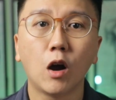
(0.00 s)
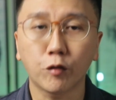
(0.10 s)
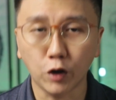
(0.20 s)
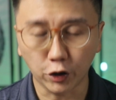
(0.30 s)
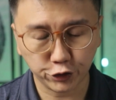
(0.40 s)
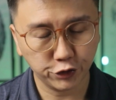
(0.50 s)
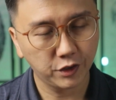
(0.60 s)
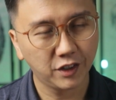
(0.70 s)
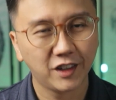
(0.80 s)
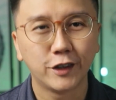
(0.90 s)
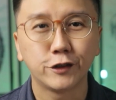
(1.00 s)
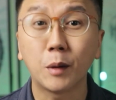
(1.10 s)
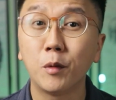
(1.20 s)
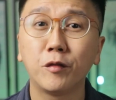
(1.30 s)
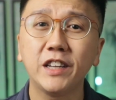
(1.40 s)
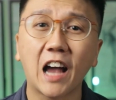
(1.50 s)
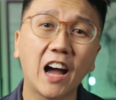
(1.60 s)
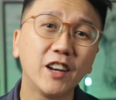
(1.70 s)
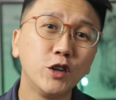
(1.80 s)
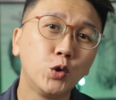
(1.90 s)
Of course, some of the
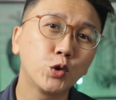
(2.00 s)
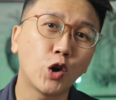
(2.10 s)
other known